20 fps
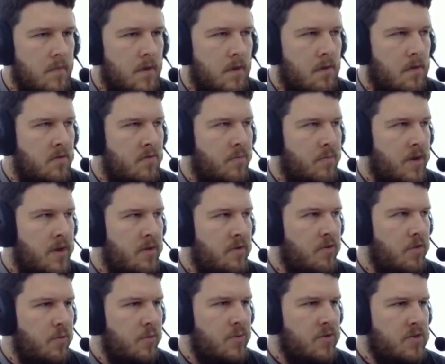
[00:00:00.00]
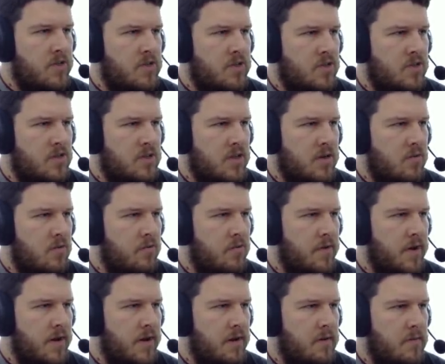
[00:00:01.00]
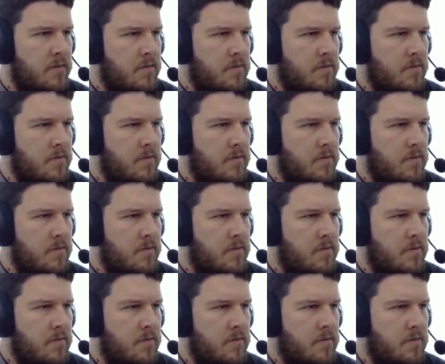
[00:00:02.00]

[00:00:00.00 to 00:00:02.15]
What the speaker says: We've made a few positions here already.